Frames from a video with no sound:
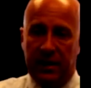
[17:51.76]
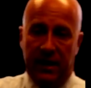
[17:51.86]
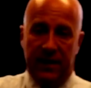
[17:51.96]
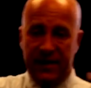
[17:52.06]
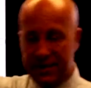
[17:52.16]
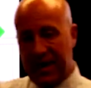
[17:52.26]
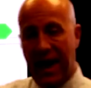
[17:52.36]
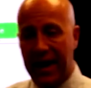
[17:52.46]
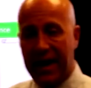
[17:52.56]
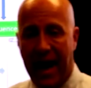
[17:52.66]
this
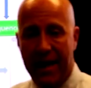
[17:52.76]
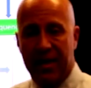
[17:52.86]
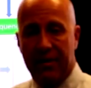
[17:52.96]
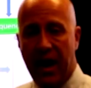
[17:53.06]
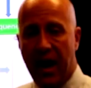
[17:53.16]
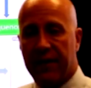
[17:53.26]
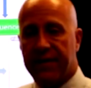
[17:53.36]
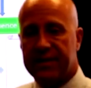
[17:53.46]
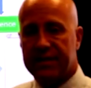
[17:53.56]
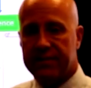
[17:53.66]
lady came into my
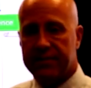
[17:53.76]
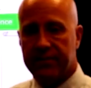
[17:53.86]
office.